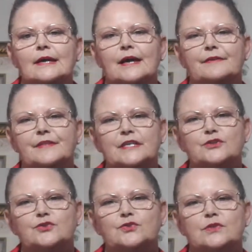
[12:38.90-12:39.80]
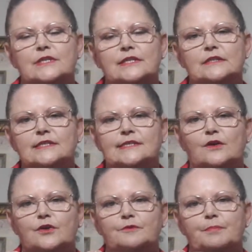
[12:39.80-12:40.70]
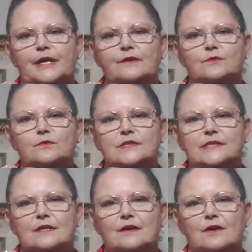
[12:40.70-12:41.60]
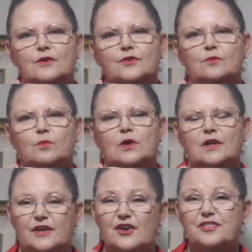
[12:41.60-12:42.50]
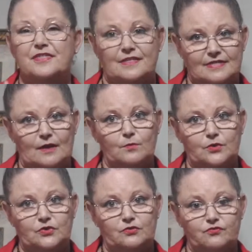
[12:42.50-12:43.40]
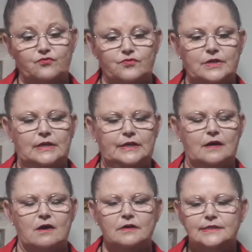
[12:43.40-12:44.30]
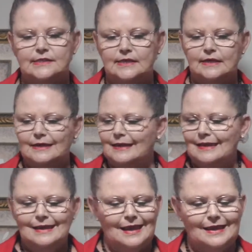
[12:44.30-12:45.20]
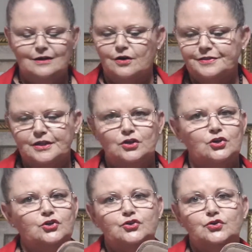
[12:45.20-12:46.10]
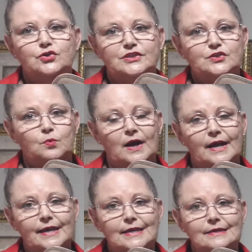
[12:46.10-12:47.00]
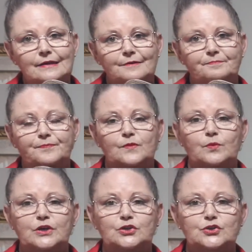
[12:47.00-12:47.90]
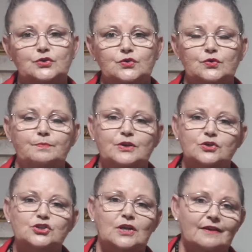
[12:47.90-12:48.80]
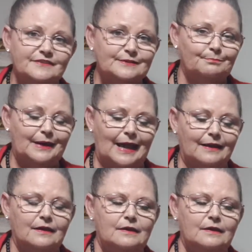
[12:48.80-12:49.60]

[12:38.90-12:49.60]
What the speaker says: and then do the little side panels on the wallet, and I think that would look really nice. And I think you could do the suede. We could do, because you'll have some black,